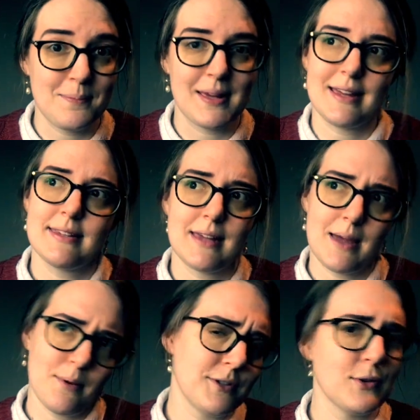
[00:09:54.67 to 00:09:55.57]
because
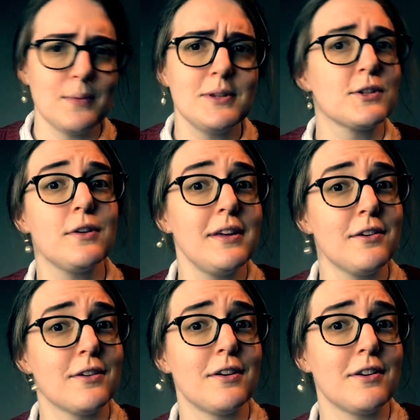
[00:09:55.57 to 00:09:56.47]
I'm also a musical
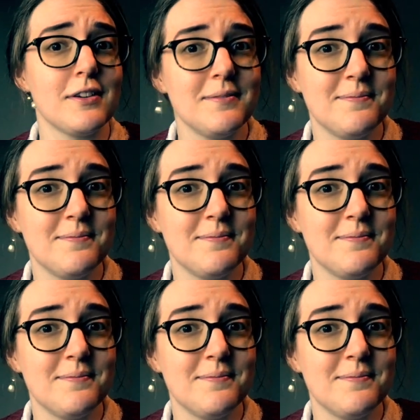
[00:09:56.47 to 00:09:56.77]
theater nerd.